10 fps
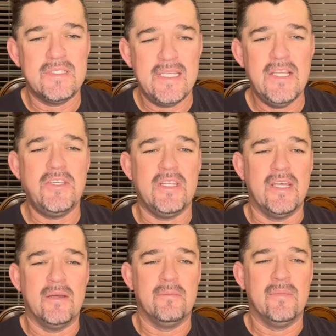teaching
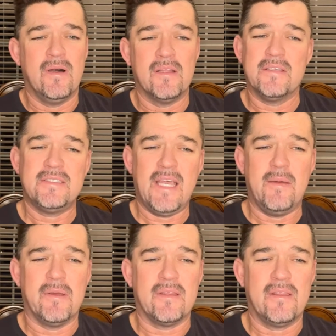them on the
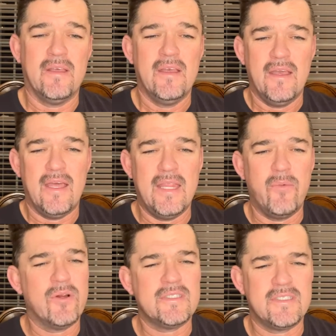Sabbath. And they
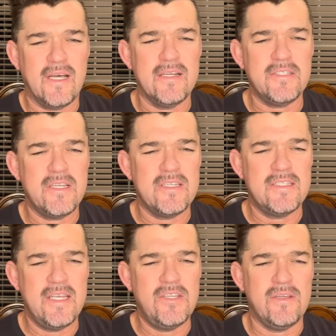were astonished at his
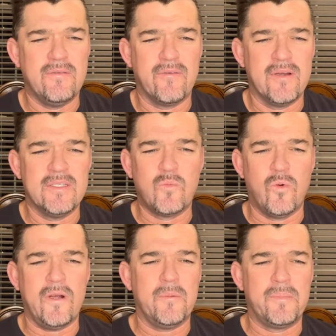teaching, for his
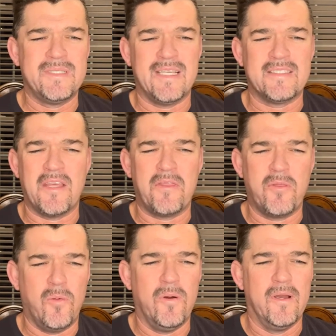word possessed
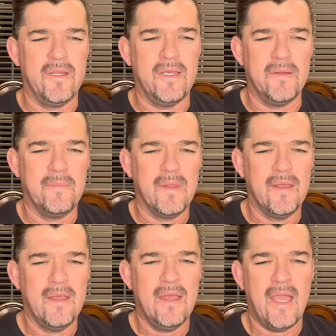authority.
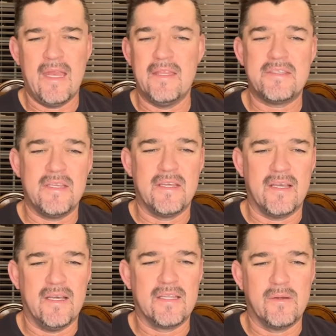And in the
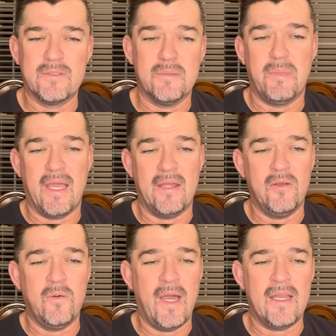synagogue there was a man
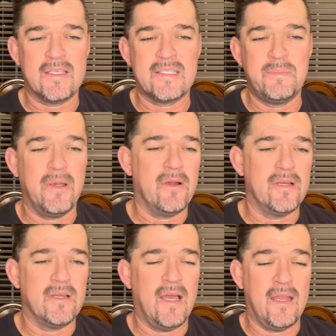who had a
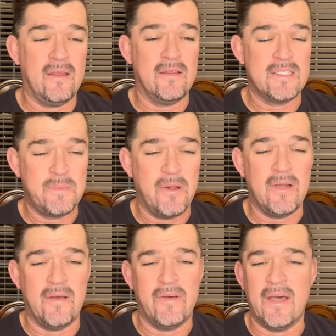spirit
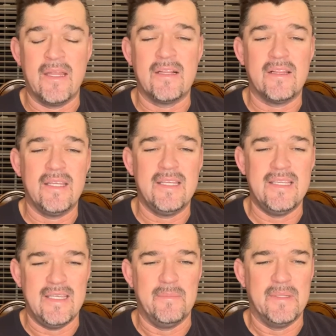of an unclean
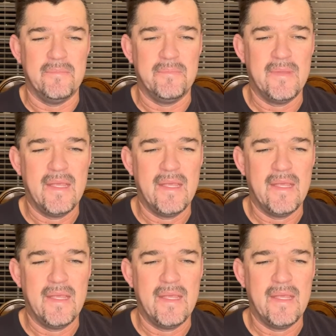demon.